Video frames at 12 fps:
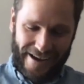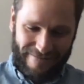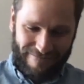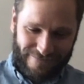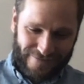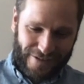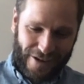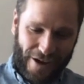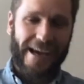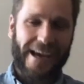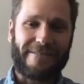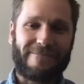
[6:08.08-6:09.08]
um,
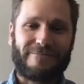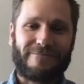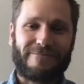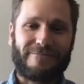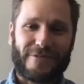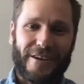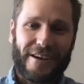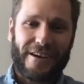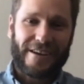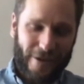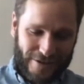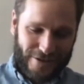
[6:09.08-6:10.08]
okay,
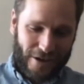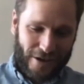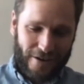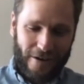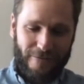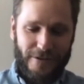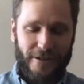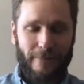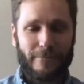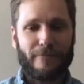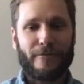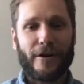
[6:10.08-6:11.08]
wanted to start off with
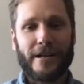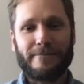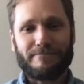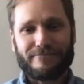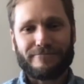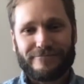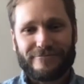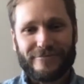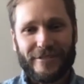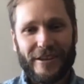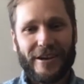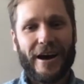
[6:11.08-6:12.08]
something funny.
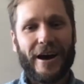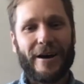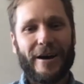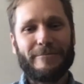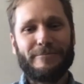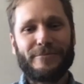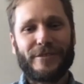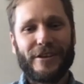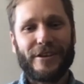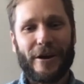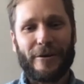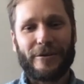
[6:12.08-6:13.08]
Um,
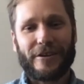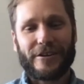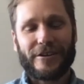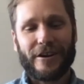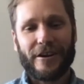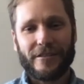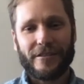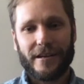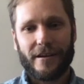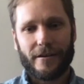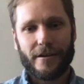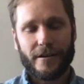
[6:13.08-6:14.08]
you know,
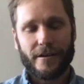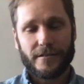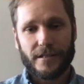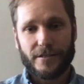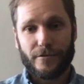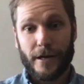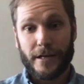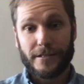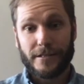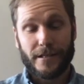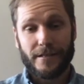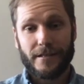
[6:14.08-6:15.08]
currently our current
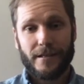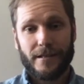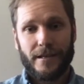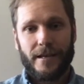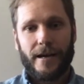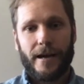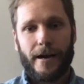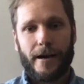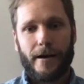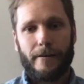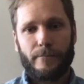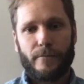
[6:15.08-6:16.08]
situation
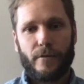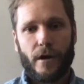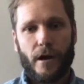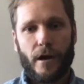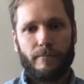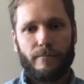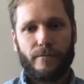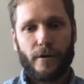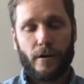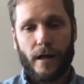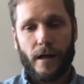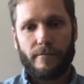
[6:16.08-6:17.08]
um, um, for
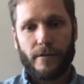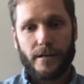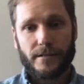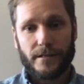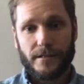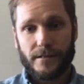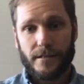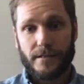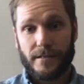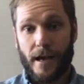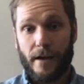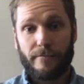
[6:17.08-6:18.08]
a lot of us is
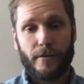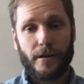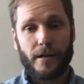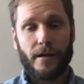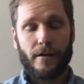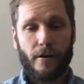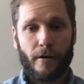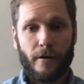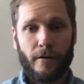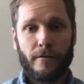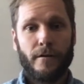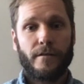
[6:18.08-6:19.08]
is not funny at
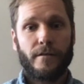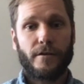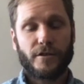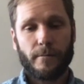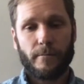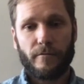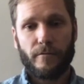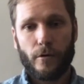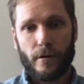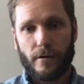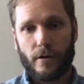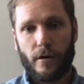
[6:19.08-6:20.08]
all. There's some of
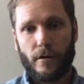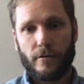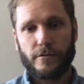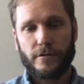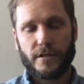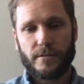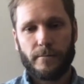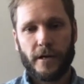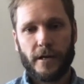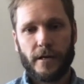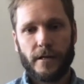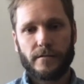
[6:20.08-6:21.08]
you on the call whose
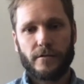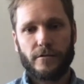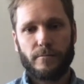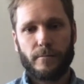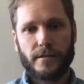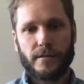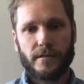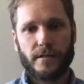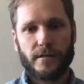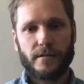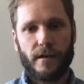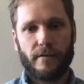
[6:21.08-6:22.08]
experience whose
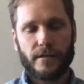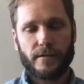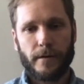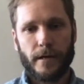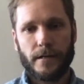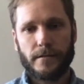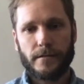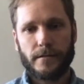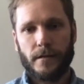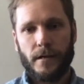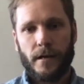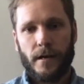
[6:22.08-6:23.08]
businesses have
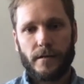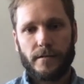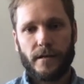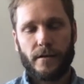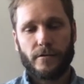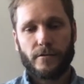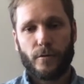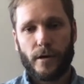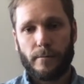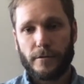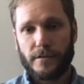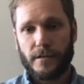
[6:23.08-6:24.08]
experienced a 10 or
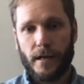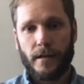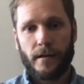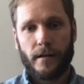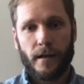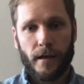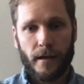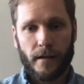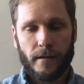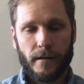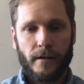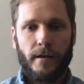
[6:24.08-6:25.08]
20 percent
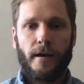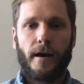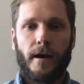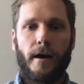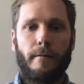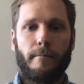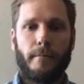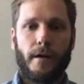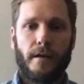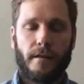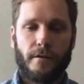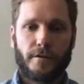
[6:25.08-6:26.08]
hit,
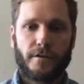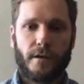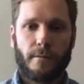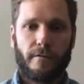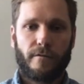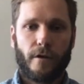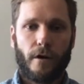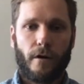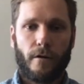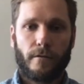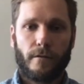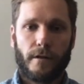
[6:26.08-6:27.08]
um, and then there's some of
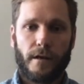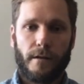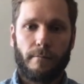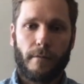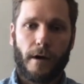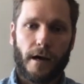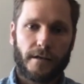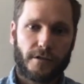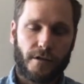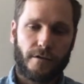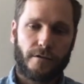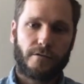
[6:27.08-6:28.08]
y'all in my
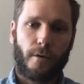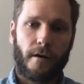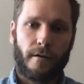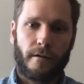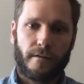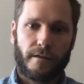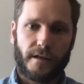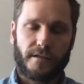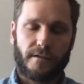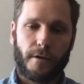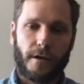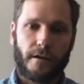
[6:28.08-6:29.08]
shoes where
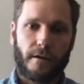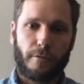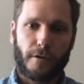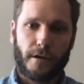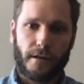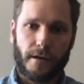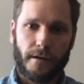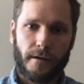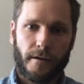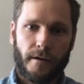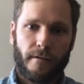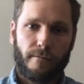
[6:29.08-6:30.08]
things have been
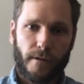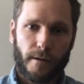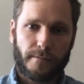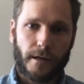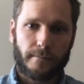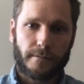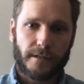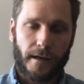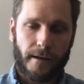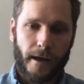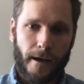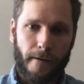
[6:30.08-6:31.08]
completely flipped
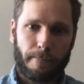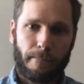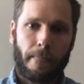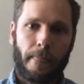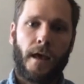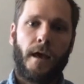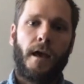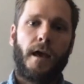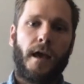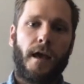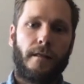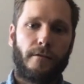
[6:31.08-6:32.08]
upside down.
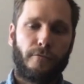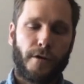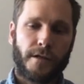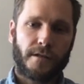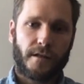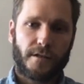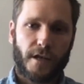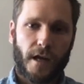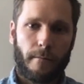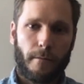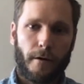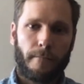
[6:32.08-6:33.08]
And the reason the
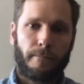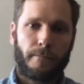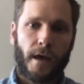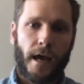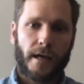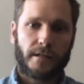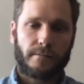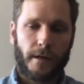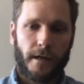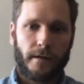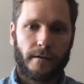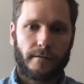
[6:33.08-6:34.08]
chamber
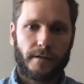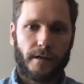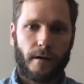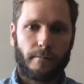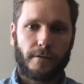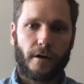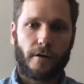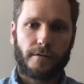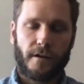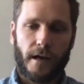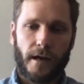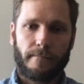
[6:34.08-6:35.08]
asked me to come
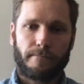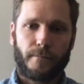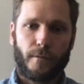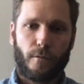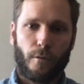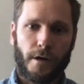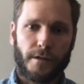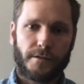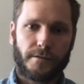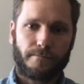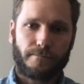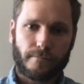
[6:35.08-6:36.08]
talk today
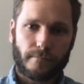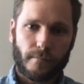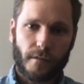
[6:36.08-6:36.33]
was